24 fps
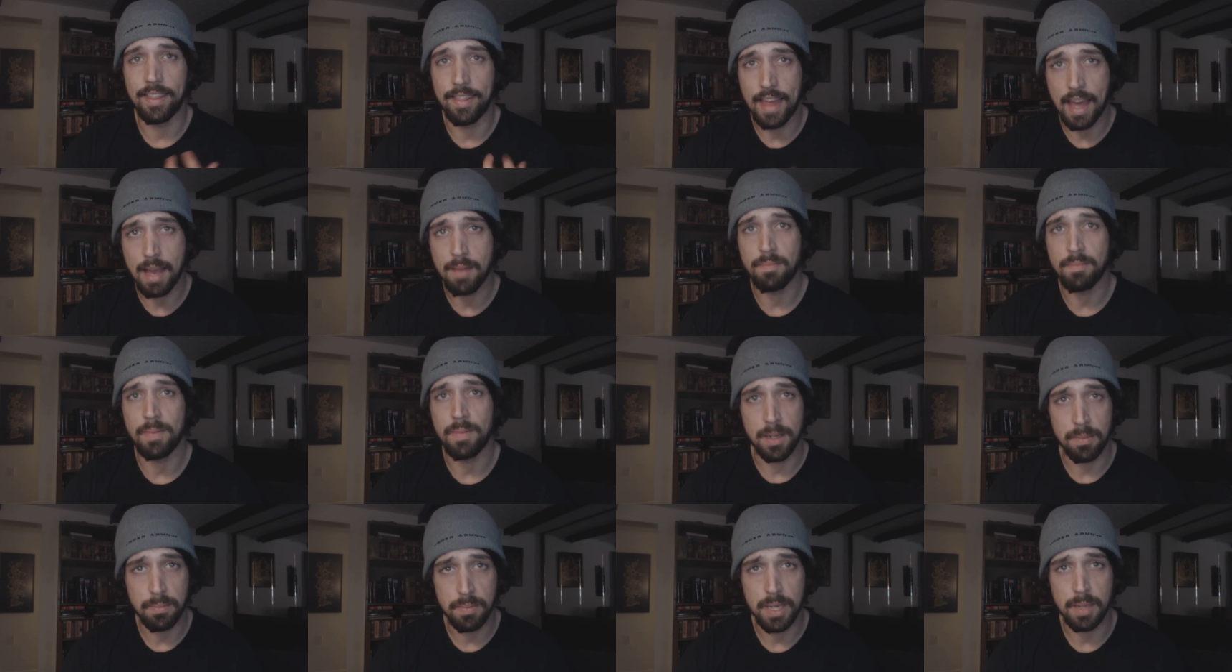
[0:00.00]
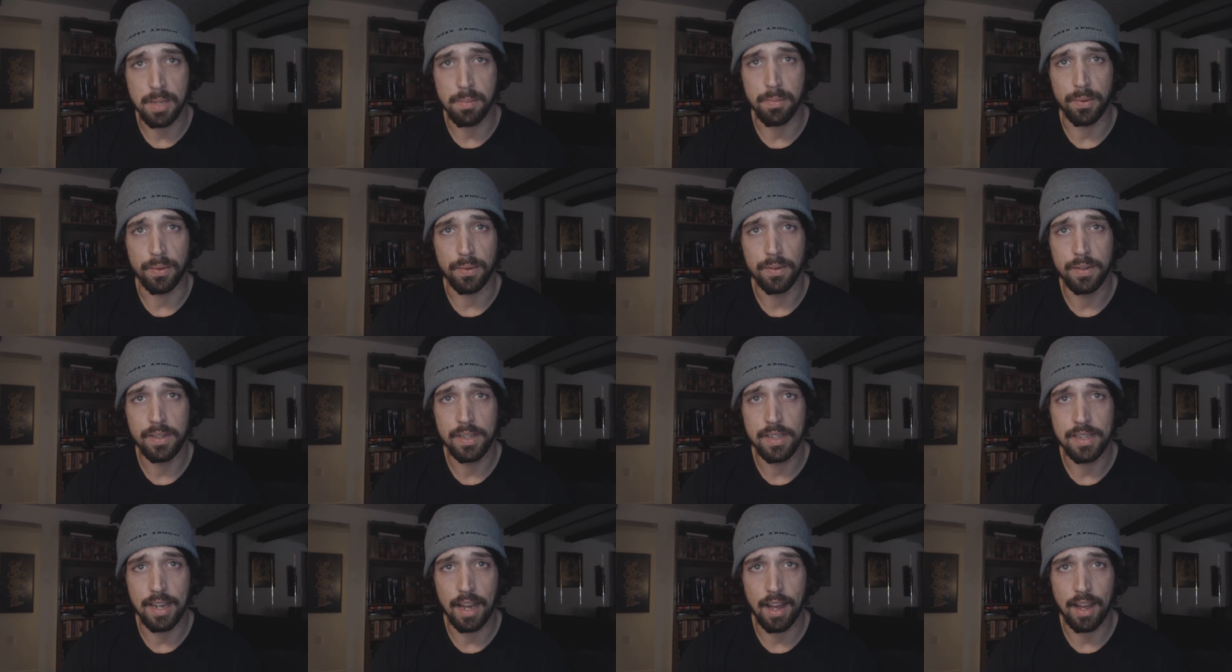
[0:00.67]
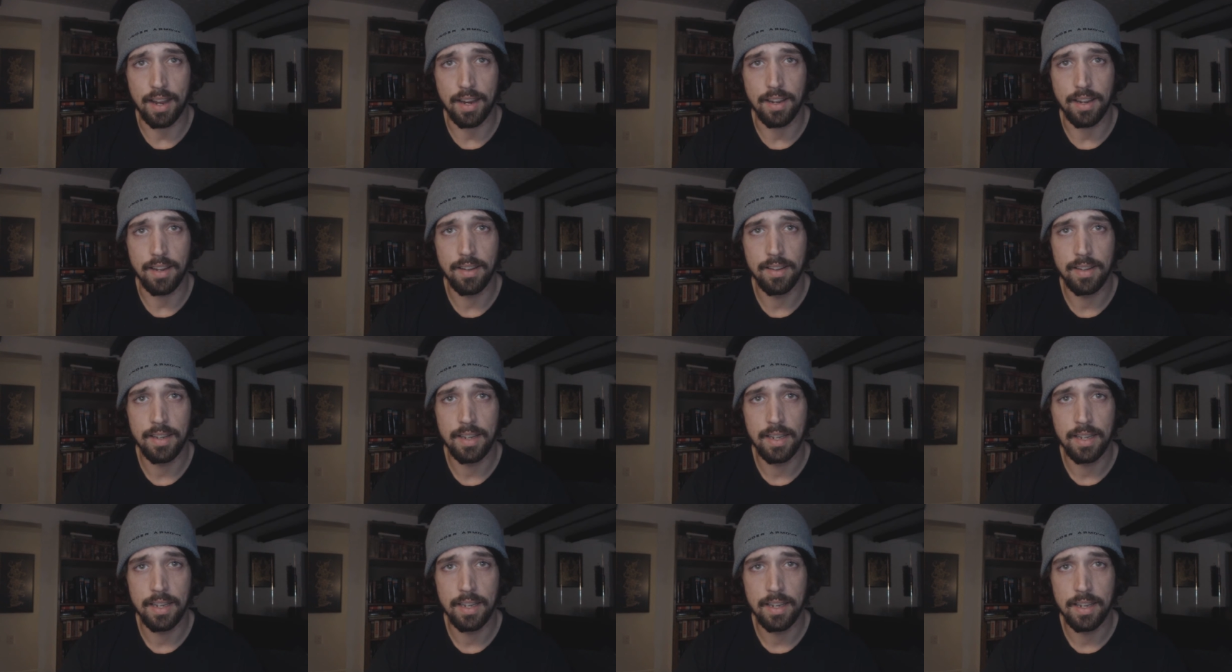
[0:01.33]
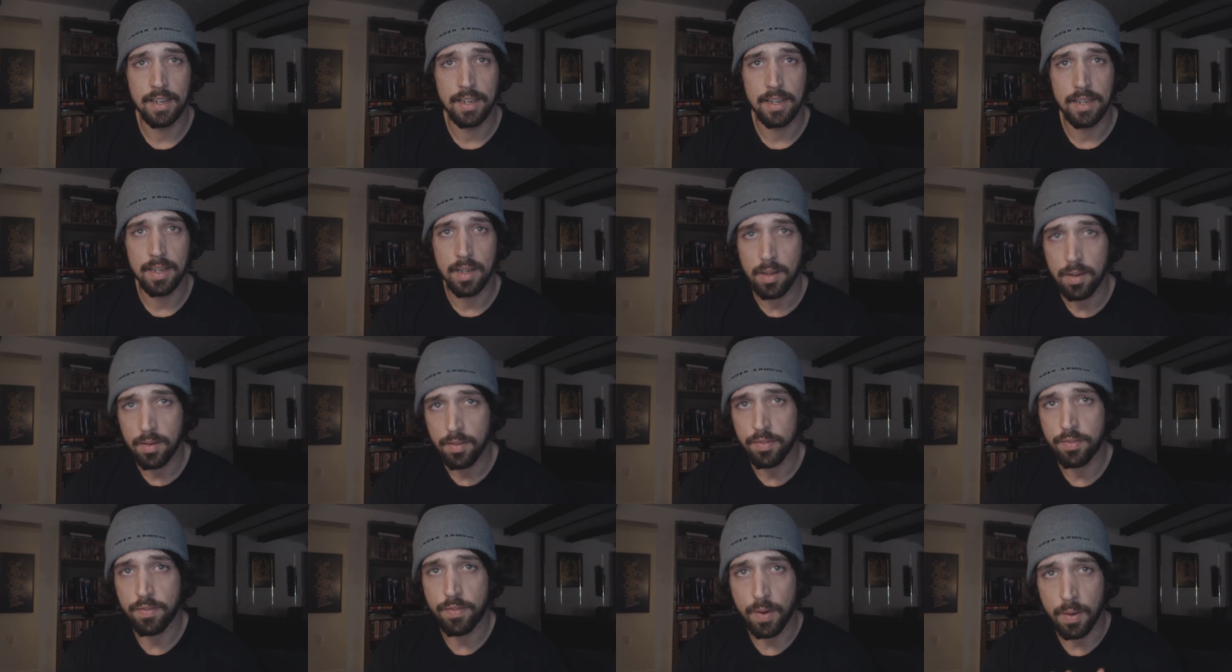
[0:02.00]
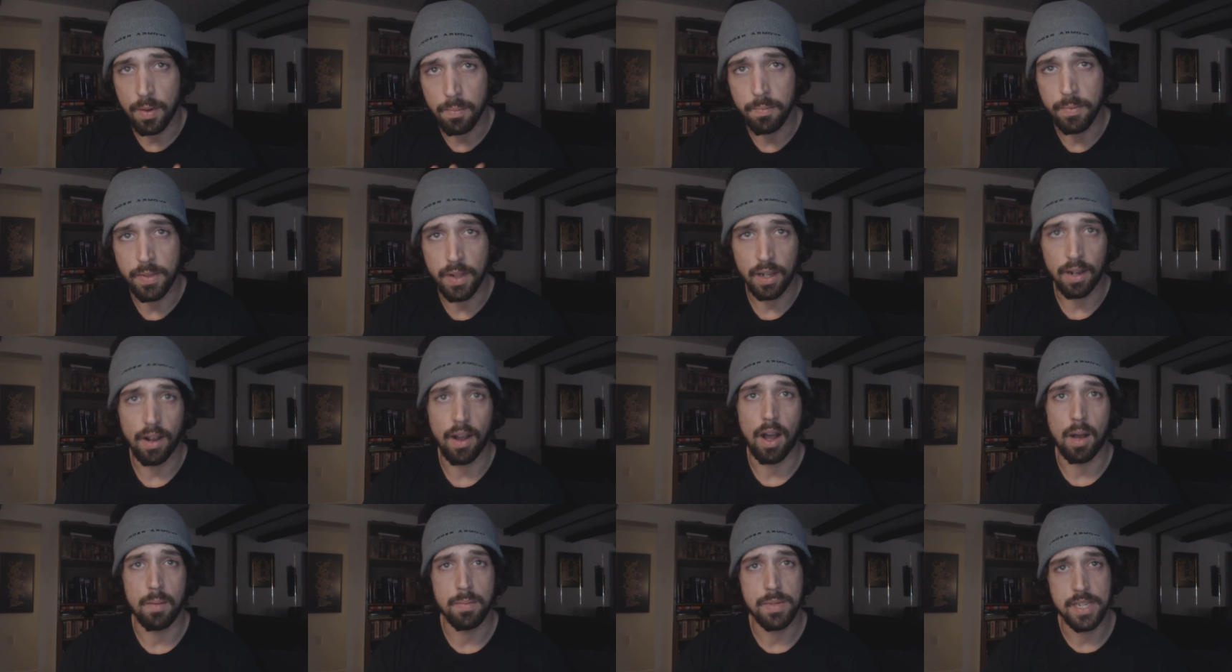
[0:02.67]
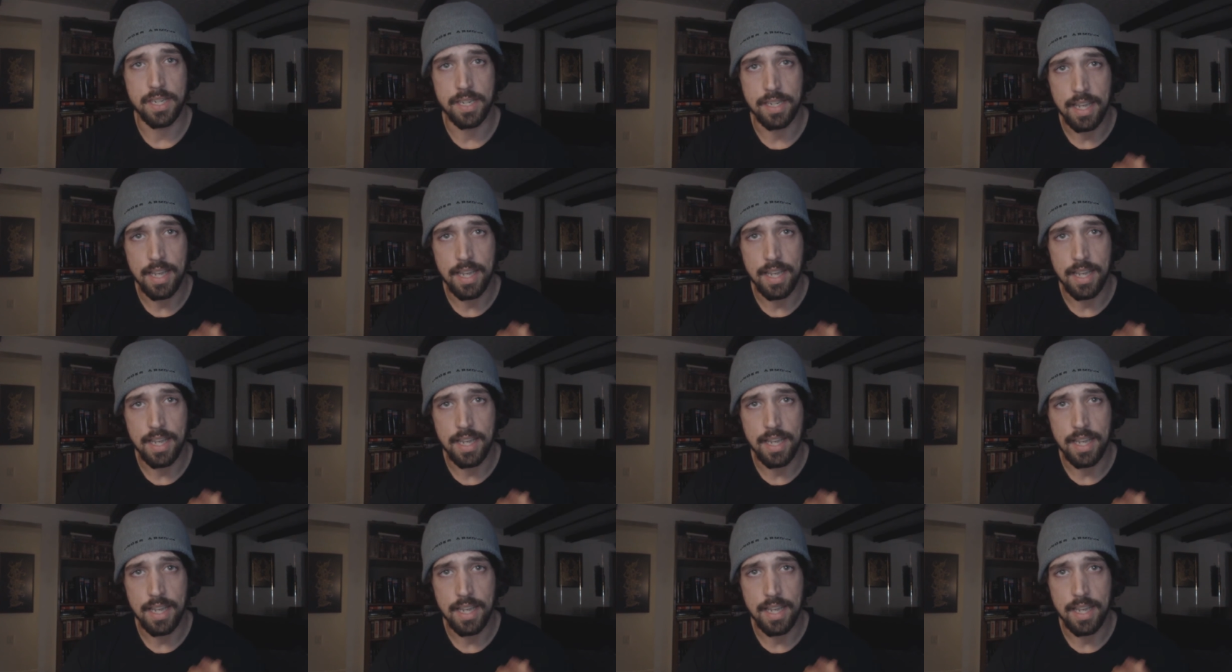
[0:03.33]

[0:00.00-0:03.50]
that many people die from the cops.